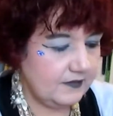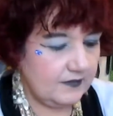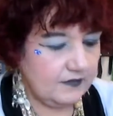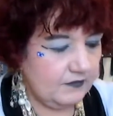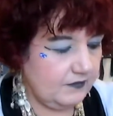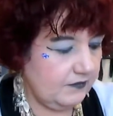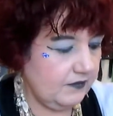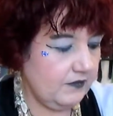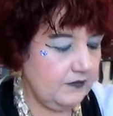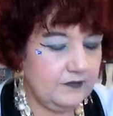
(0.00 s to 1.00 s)

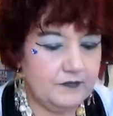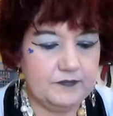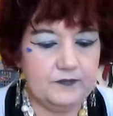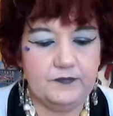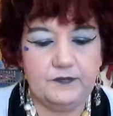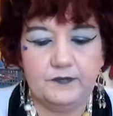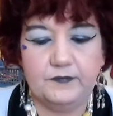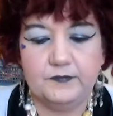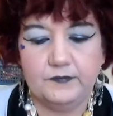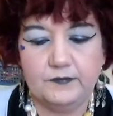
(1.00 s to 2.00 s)

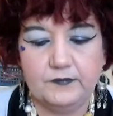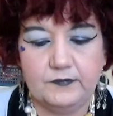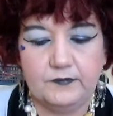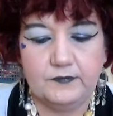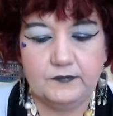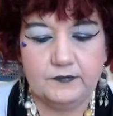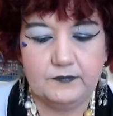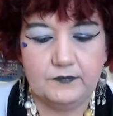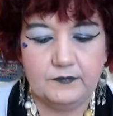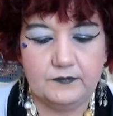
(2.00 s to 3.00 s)

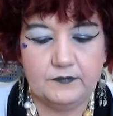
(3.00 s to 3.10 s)
(silence)